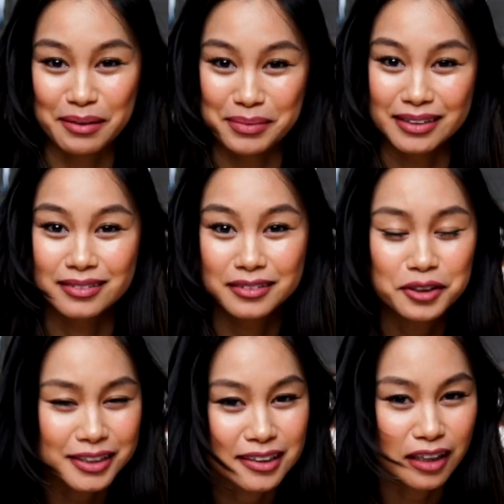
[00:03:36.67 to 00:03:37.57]
I mean, who
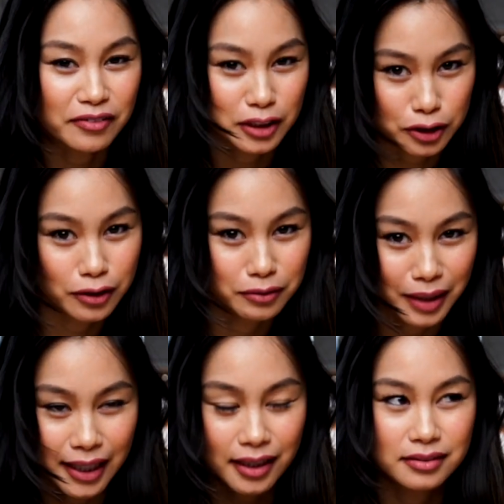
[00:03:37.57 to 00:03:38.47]
doesn't love control,
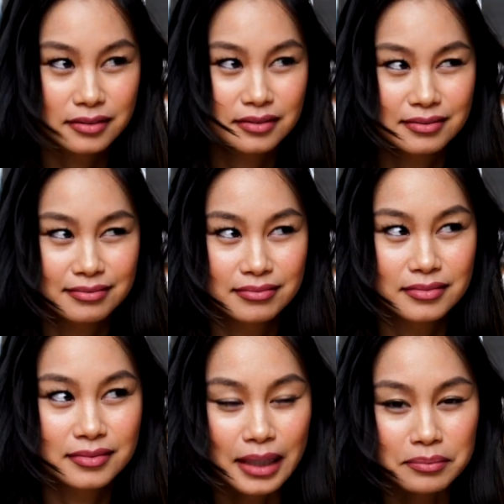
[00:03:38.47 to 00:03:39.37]
right?
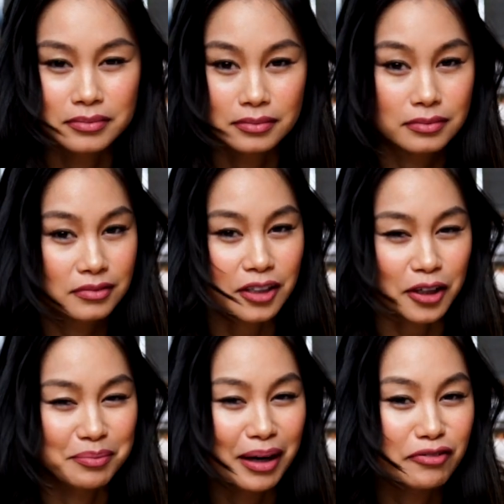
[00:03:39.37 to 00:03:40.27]
I'm
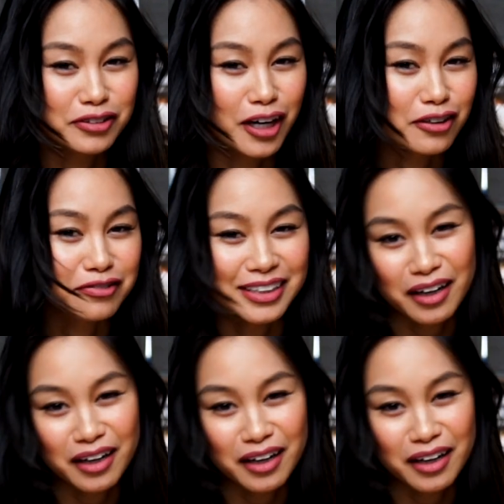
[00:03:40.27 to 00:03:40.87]
talking about photography,